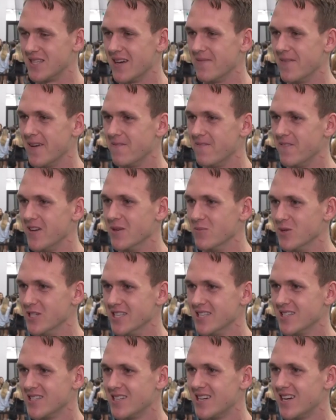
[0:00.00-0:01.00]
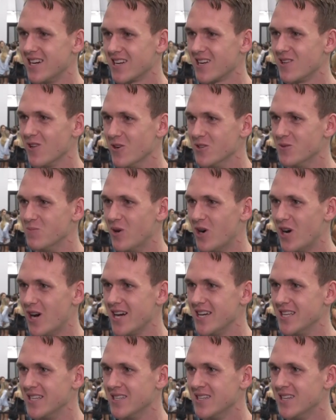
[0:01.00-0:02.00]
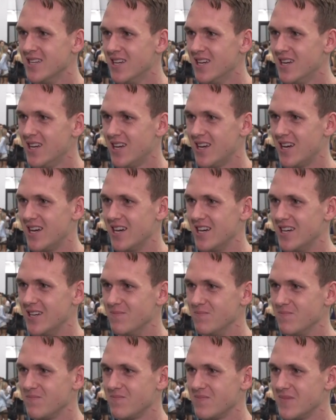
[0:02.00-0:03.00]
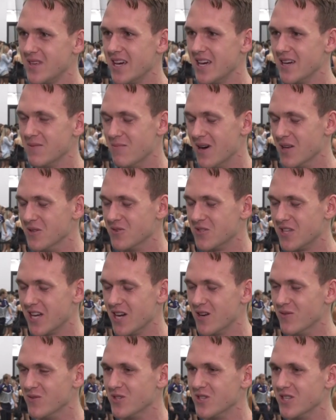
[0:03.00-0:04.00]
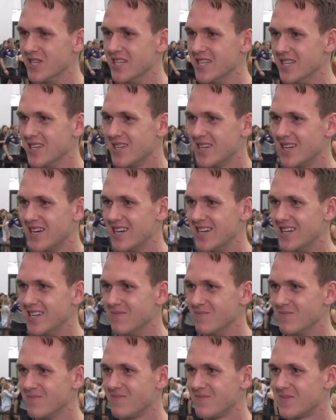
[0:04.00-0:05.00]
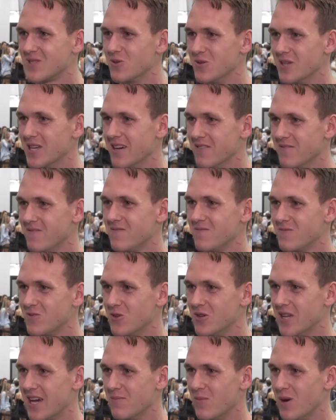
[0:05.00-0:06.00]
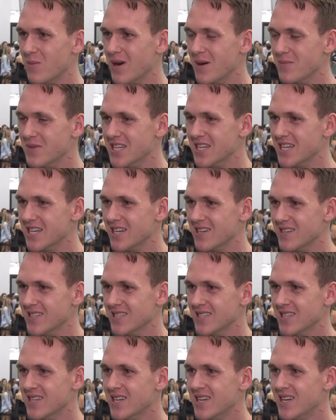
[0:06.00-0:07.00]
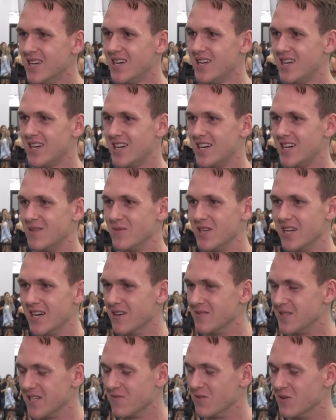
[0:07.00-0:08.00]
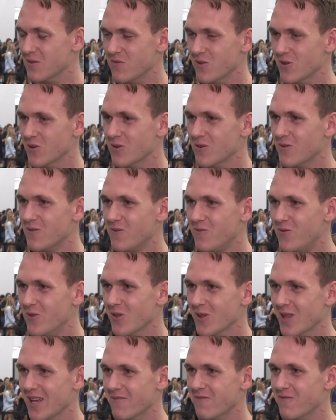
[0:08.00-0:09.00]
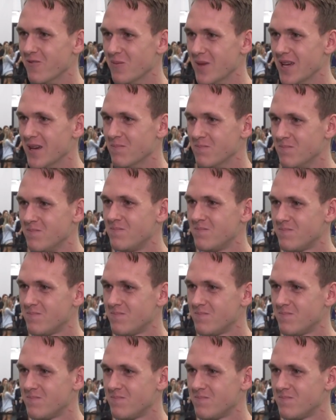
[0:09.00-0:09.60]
to have that family close by. And Mother's Day, obviously, it's good to have my mum here, and I definitely feel the love from them.